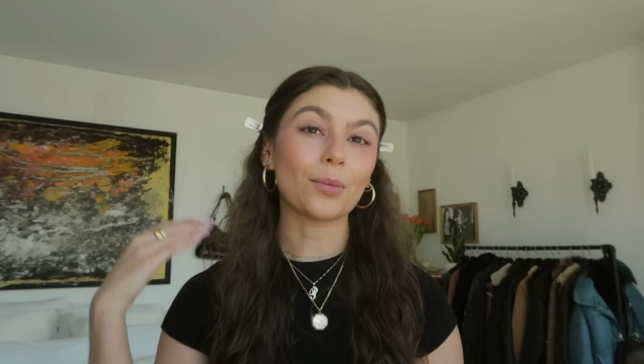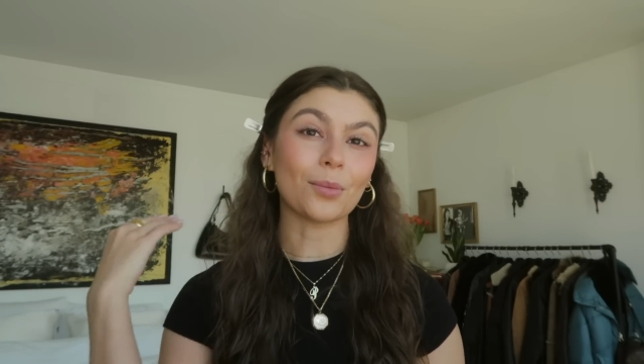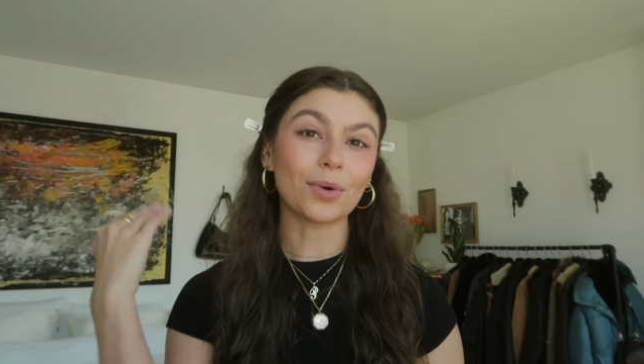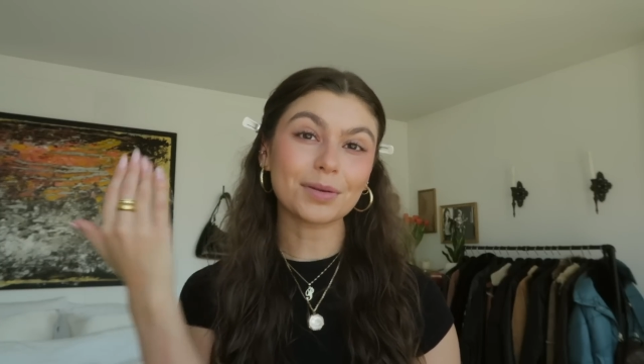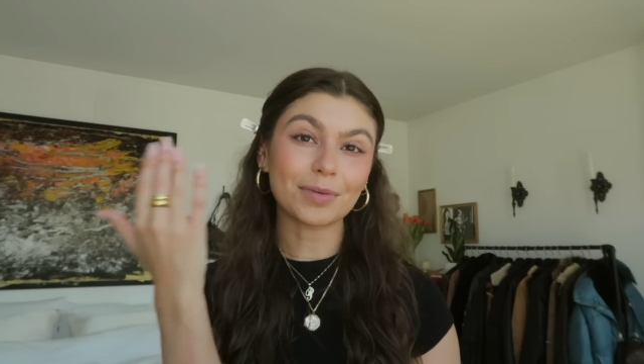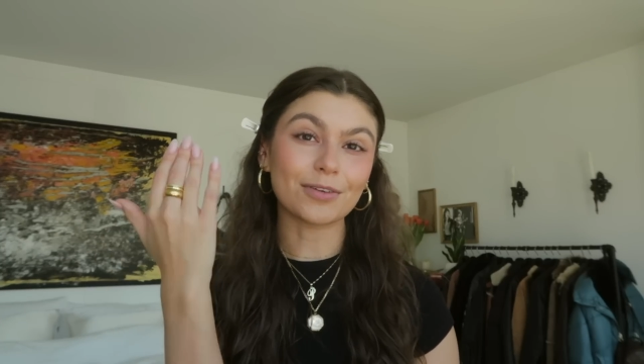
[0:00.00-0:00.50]

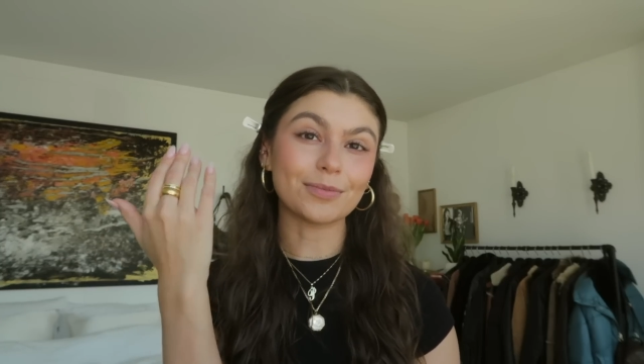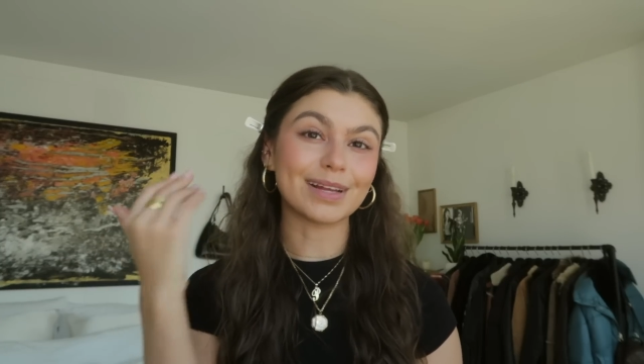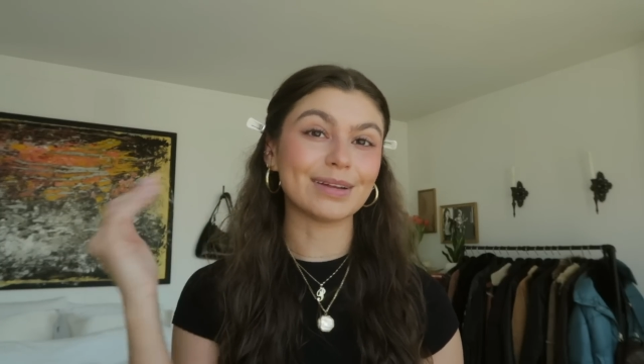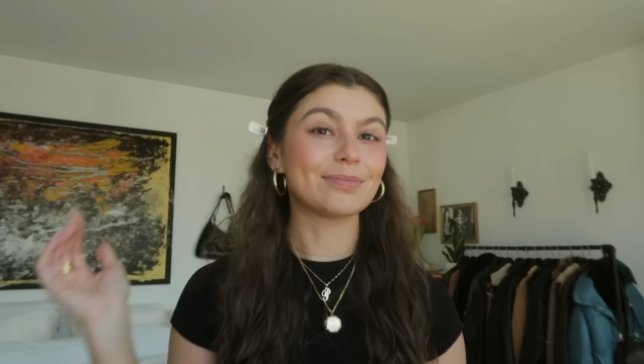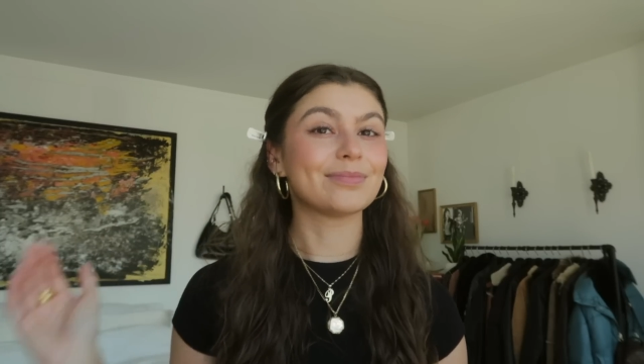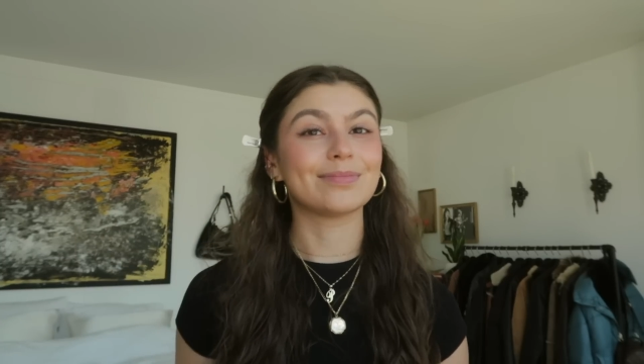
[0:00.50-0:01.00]
one above
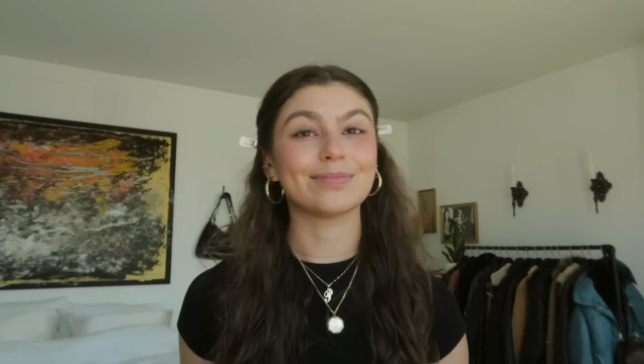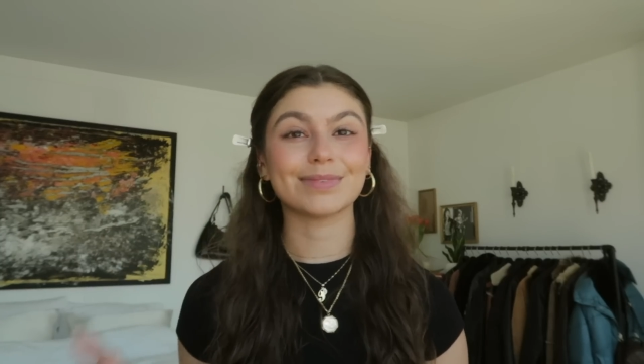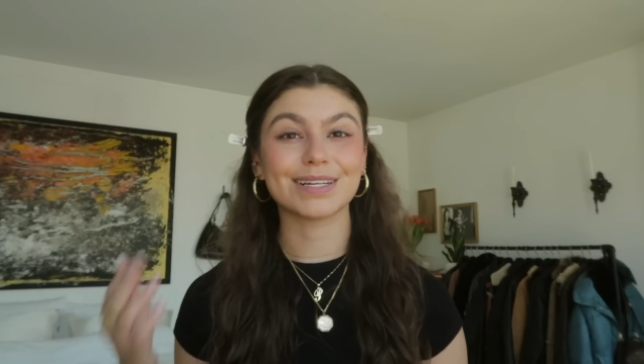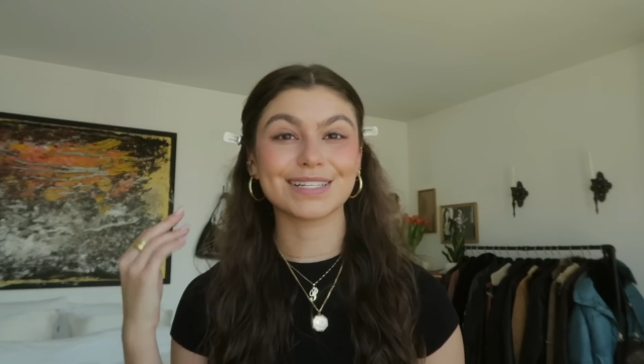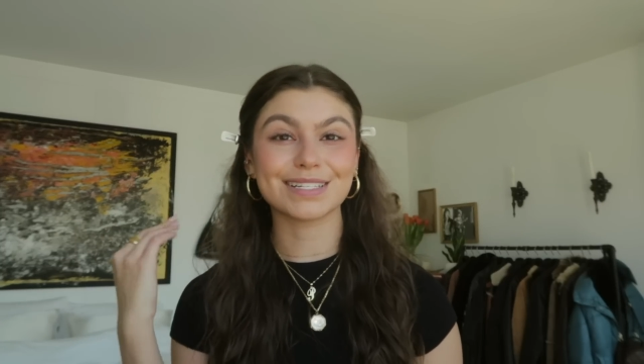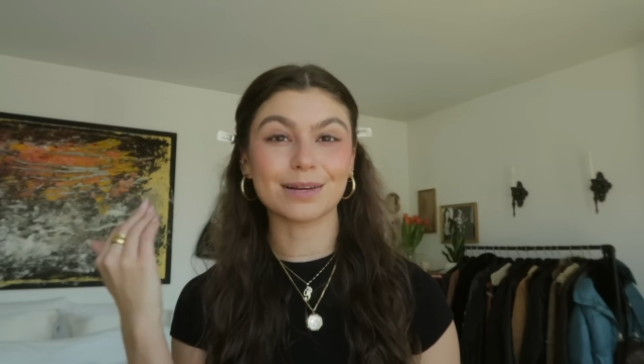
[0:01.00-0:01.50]
me,
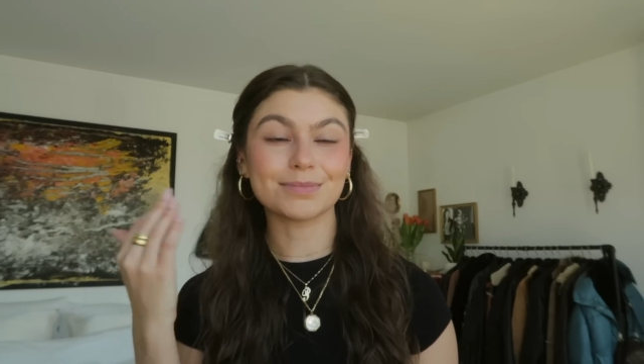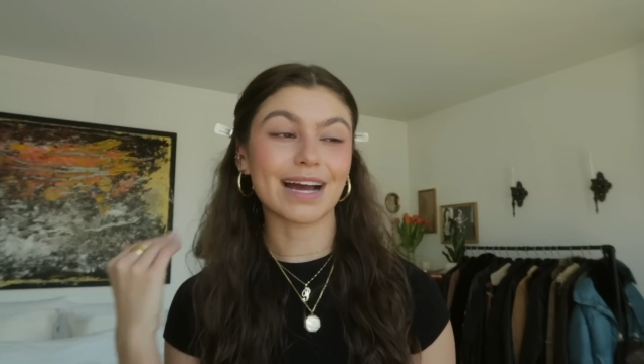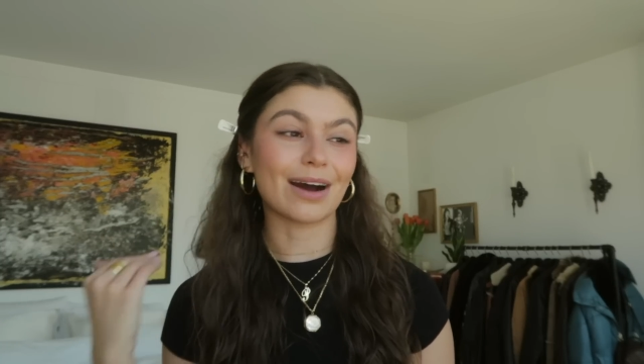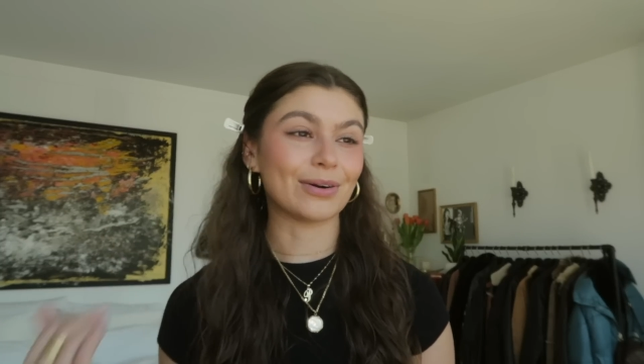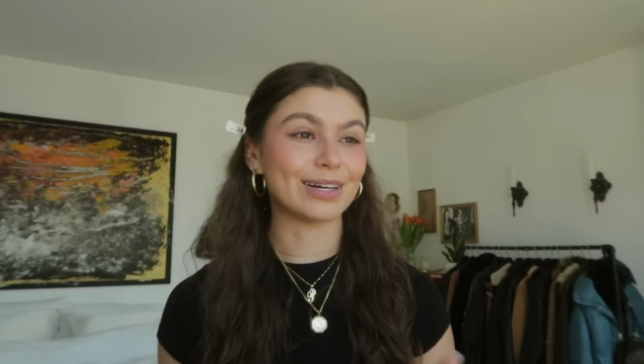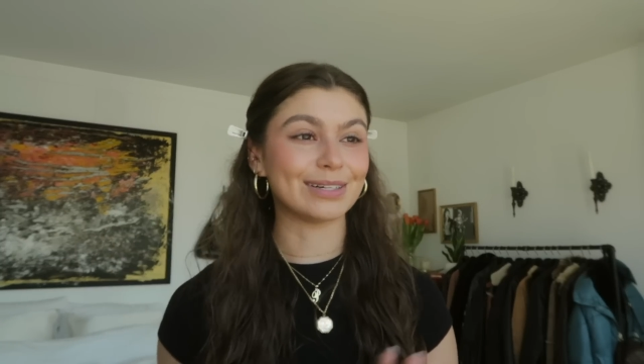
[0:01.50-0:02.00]
same
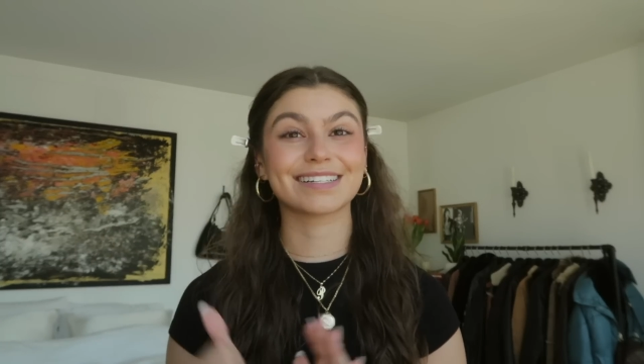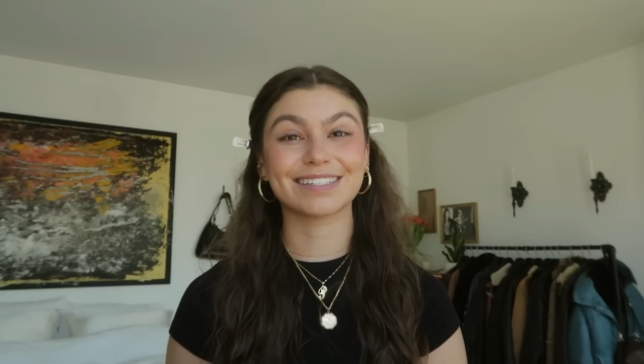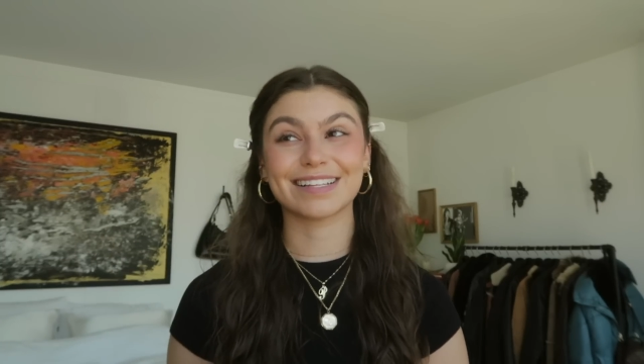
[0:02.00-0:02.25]
tower.